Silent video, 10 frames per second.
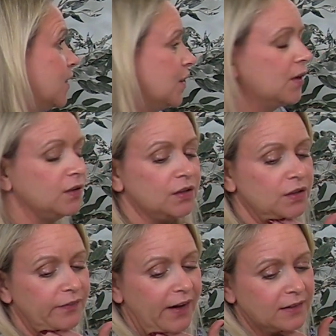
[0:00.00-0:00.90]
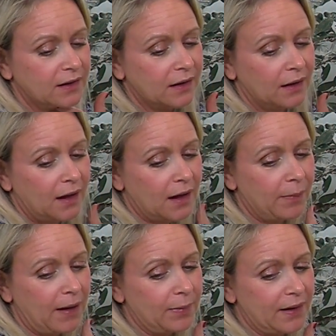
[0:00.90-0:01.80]
You've had
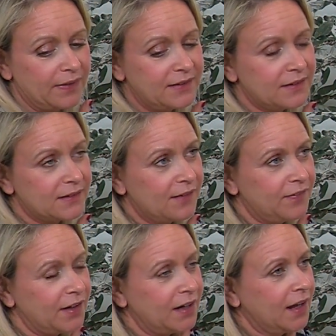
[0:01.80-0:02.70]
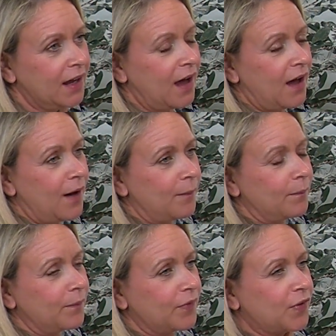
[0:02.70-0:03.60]
a baby, and this has given
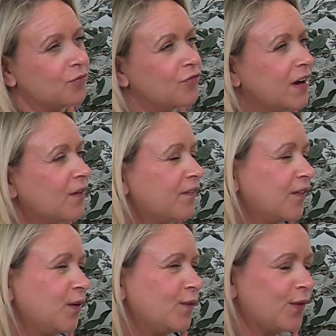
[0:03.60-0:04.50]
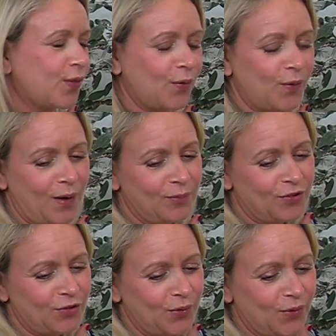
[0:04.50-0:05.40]
some real food for thought,
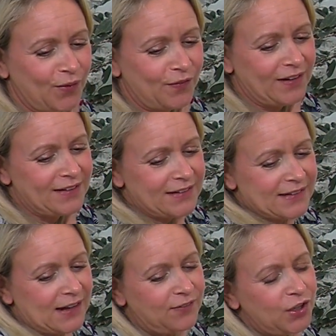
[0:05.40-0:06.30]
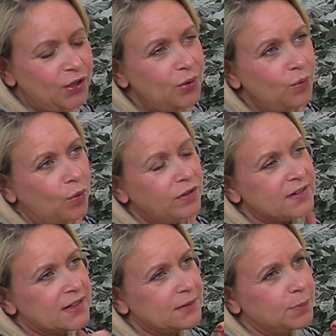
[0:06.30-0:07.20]
I'm sure, for listeners. If you
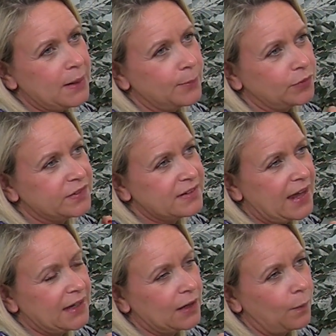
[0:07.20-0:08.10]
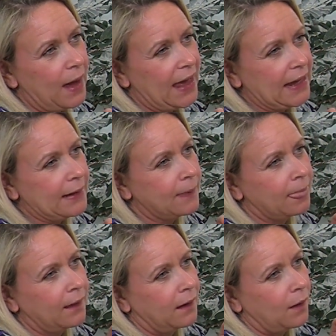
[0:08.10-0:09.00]
wanted people to take away
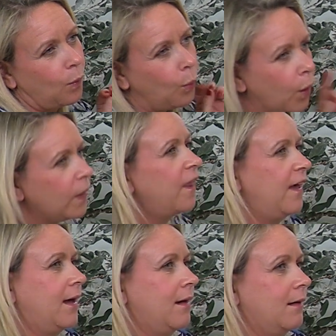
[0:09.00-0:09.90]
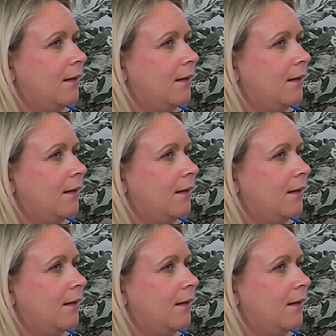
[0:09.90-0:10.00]
one thing,